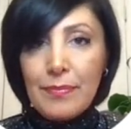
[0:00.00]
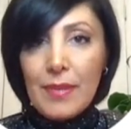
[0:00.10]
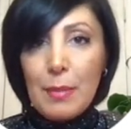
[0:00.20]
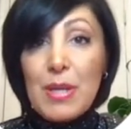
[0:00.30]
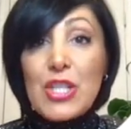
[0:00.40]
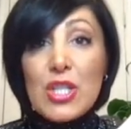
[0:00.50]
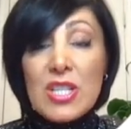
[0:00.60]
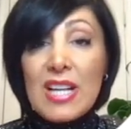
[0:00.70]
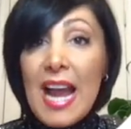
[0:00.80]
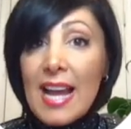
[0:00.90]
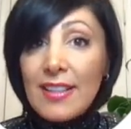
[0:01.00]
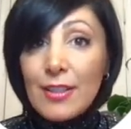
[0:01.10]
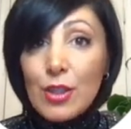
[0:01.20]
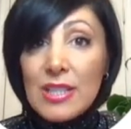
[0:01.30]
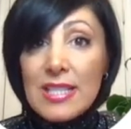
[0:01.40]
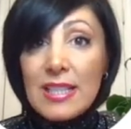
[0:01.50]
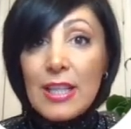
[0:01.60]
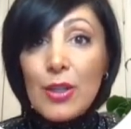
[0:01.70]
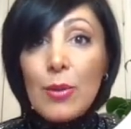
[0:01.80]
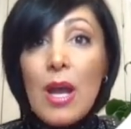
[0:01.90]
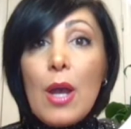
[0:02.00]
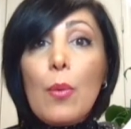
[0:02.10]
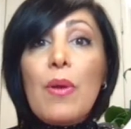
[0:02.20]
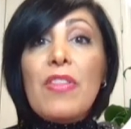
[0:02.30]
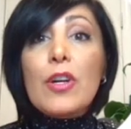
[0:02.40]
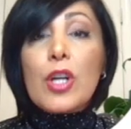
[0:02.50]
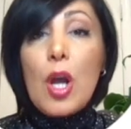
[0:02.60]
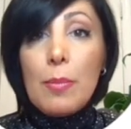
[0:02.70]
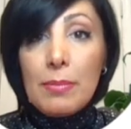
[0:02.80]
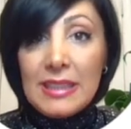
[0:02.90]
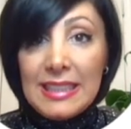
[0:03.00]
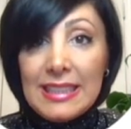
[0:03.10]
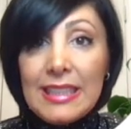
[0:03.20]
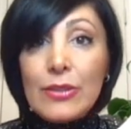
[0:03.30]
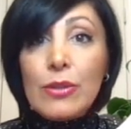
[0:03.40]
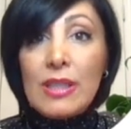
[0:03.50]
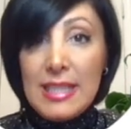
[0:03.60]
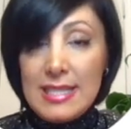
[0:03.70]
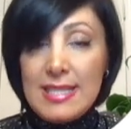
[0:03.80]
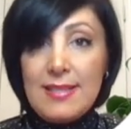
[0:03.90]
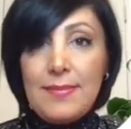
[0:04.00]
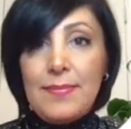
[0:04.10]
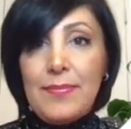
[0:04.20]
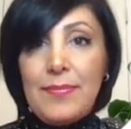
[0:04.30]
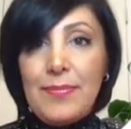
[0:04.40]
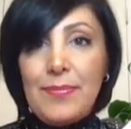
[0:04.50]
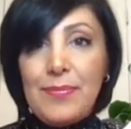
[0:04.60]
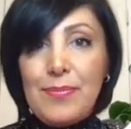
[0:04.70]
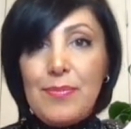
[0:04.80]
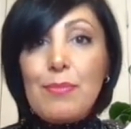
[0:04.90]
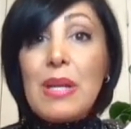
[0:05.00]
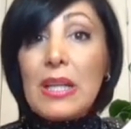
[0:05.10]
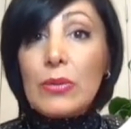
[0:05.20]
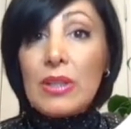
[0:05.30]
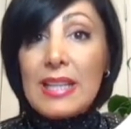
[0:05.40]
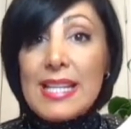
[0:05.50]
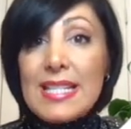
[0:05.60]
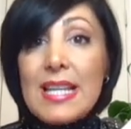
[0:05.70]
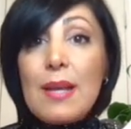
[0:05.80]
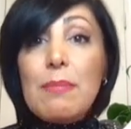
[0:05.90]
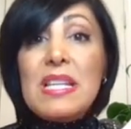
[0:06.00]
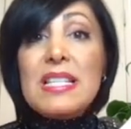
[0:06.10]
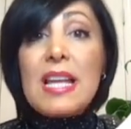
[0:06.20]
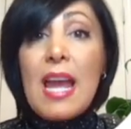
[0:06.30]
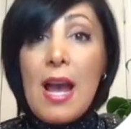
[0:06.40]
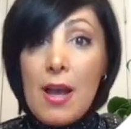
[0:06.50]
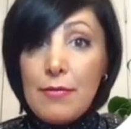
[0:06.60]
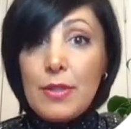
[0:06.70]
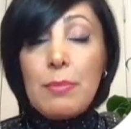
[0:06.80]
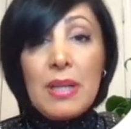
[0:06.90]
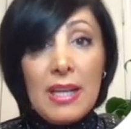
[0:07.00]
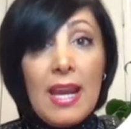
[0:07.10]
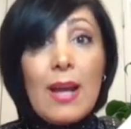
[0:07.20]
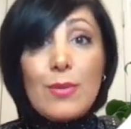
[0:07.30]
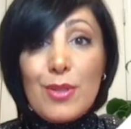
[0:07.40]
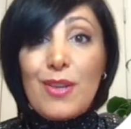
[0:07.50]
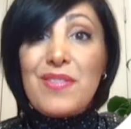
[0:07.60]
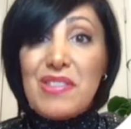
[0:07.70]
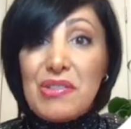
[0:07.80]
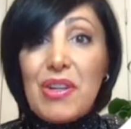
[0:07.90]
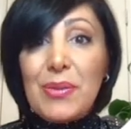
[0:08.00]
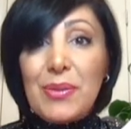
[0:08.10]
Pages are added to this queue when they are completely released. Being released means they have the pin count of 0.